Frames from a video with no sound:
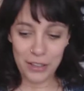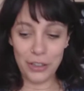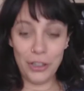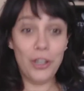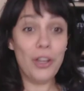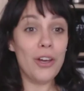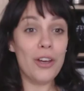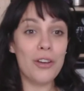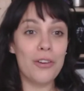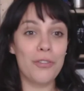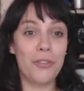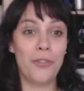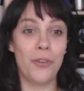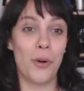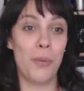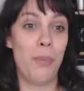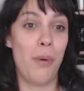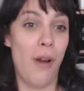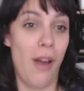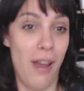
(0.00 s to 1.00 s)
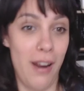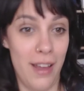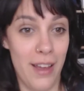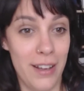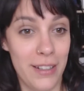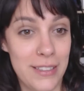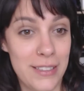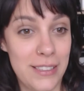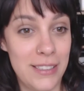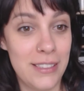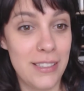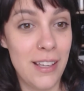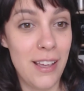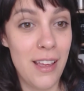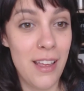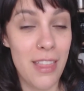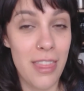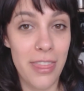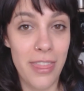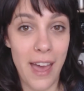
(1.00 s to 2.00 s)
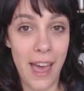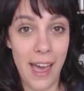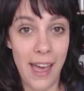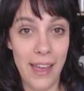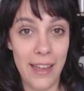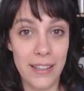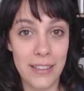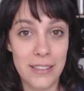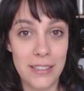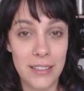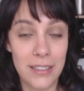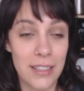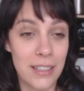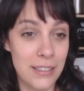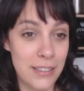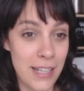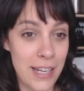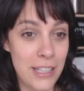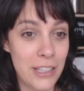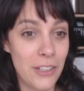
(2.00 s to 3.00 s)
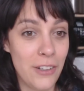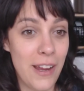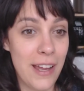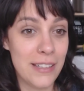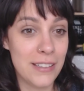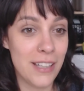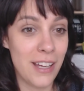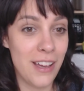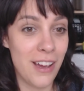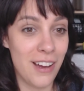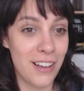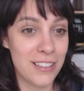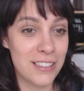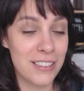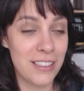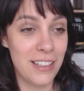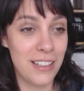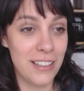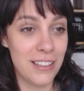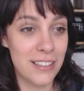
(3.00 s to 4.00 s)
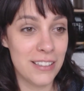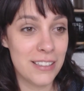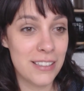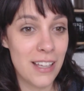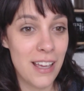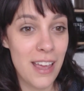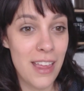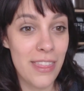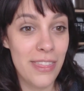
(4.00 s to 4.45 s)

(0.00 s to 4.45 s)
Look for products that contain their antioxidants,